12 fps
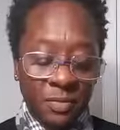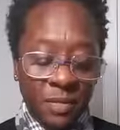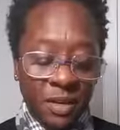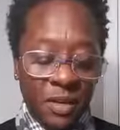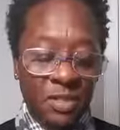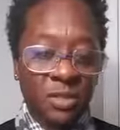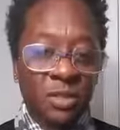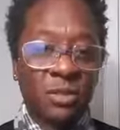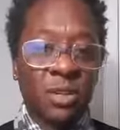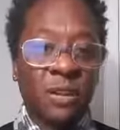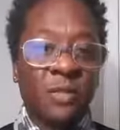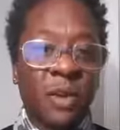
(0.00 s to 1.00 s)
Because
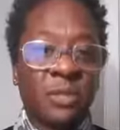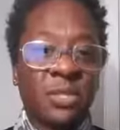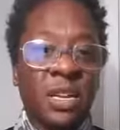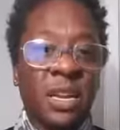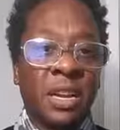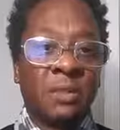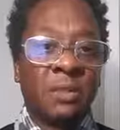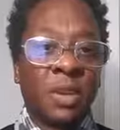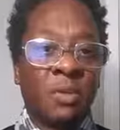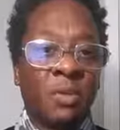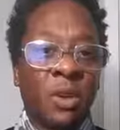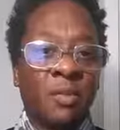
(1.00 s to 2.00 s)
usually if I'm seen, I'm
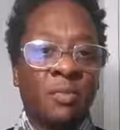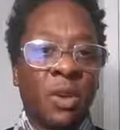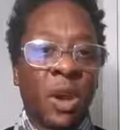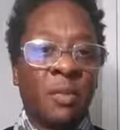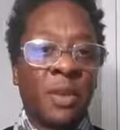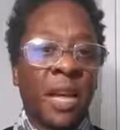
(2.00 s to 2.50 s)
somewhere probably